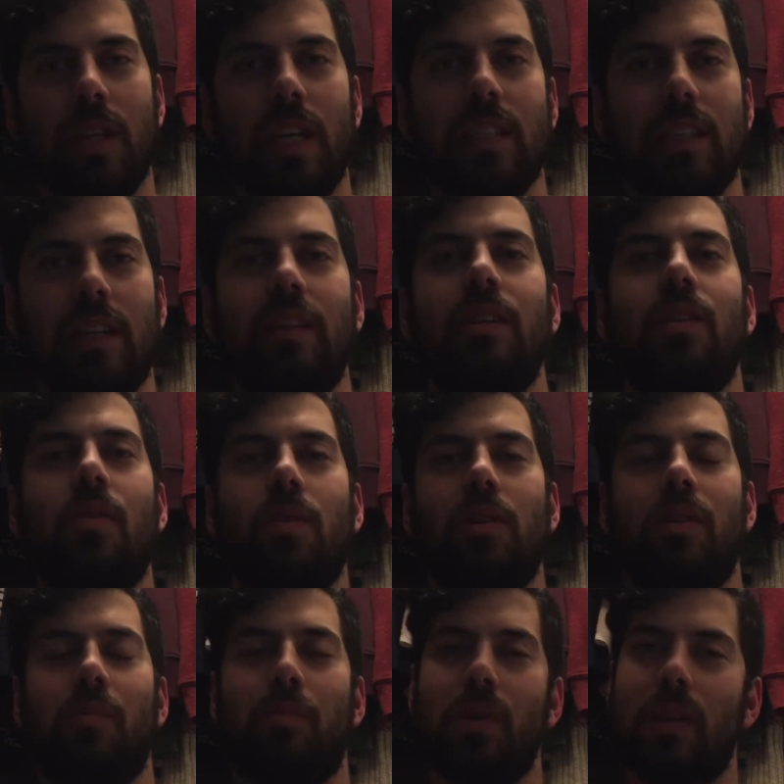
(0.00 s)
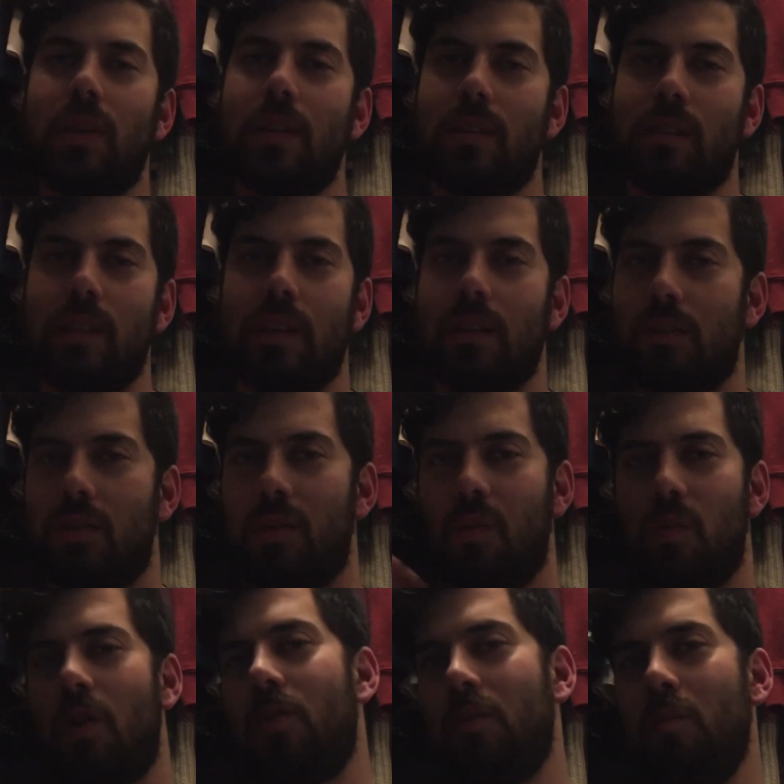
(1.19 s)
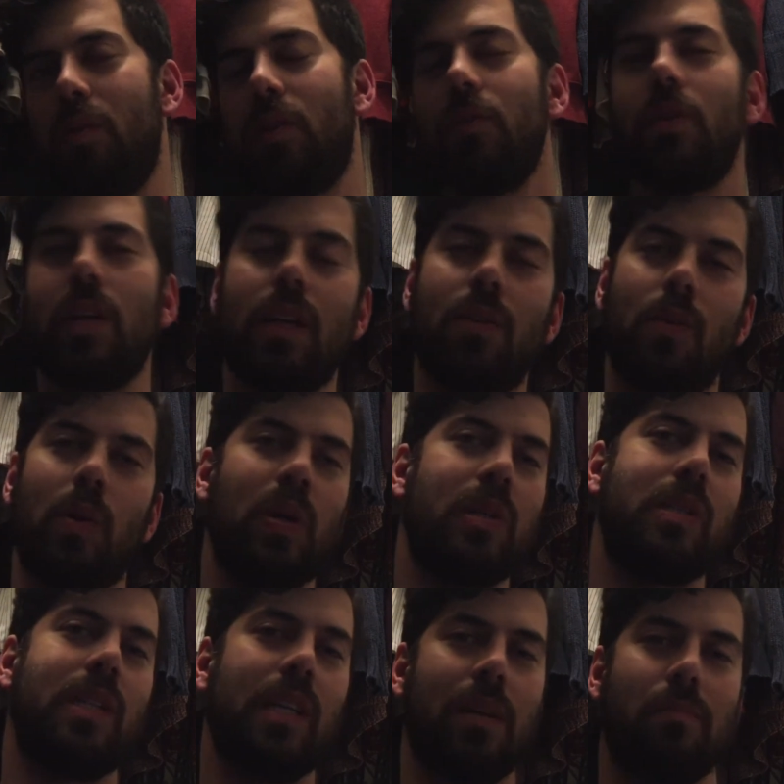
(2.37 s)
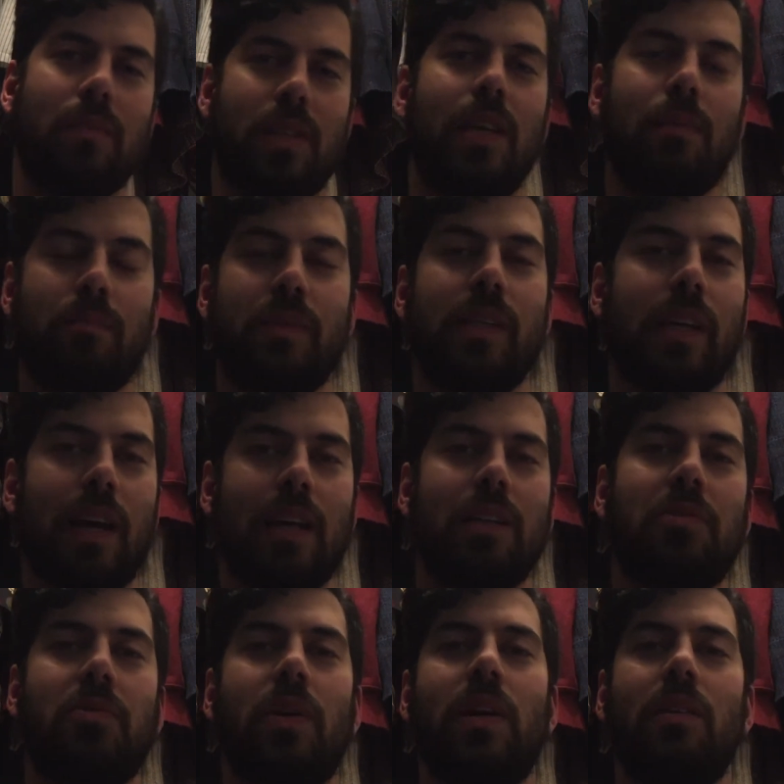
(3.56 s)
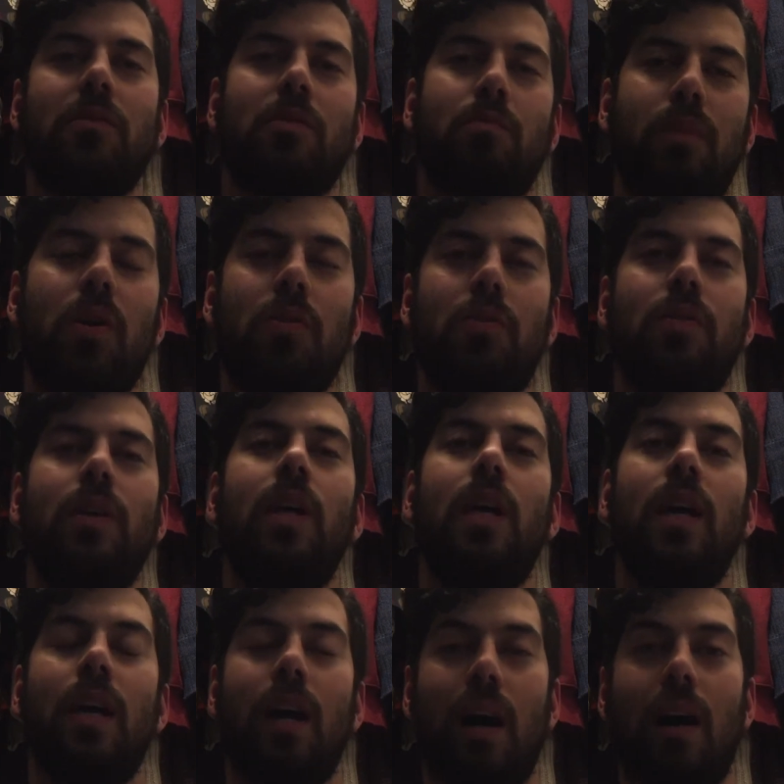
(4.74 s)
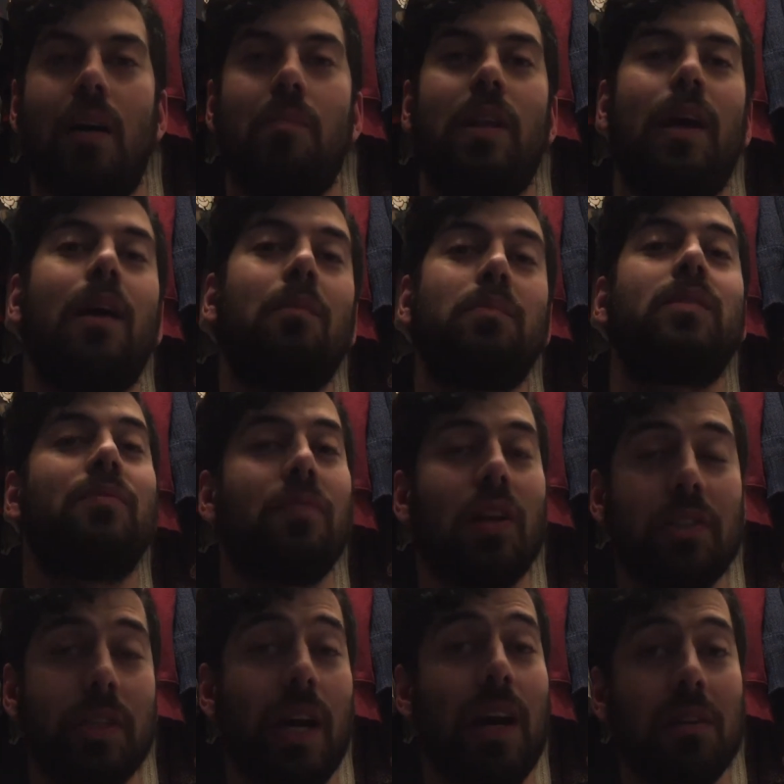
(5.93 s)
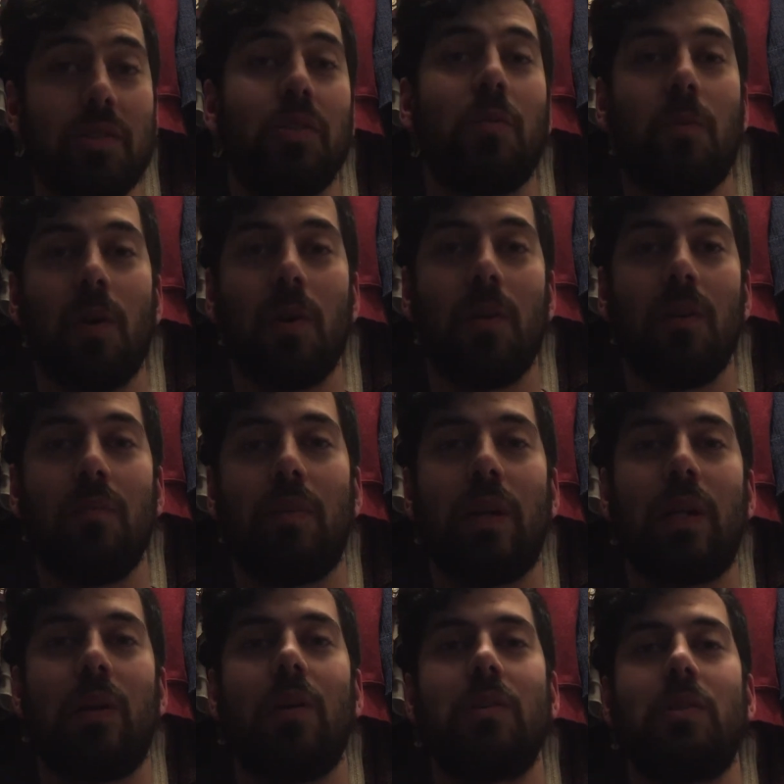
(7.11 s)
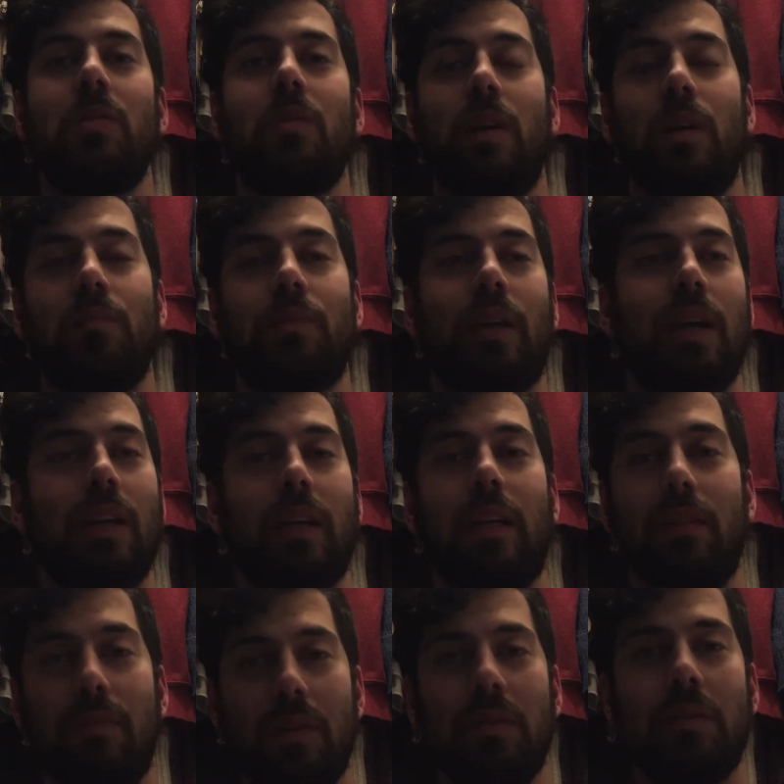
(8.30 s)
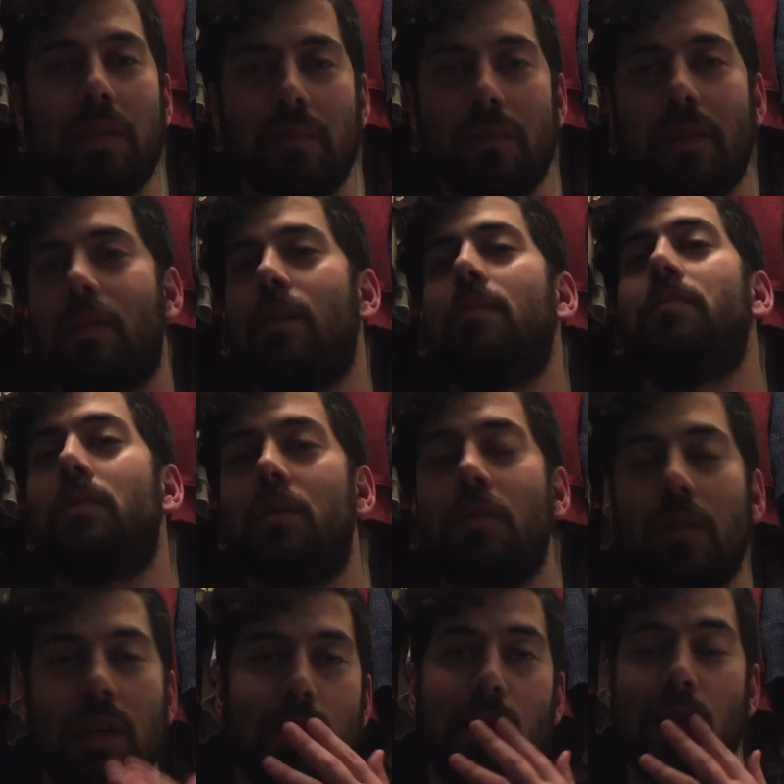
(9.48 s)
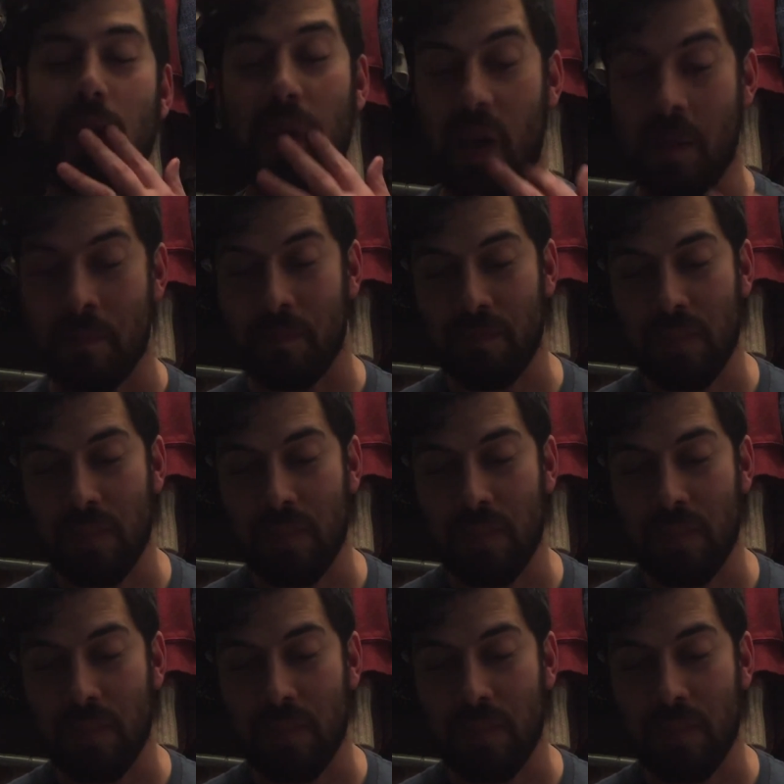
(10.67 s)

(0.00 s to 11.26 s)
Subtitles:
Yes, I didn't know whether to put this into world building or DM tips. It kind of straddles both. It helps flesh out your world, but it also helps kind of give you some stuff to do as a DM.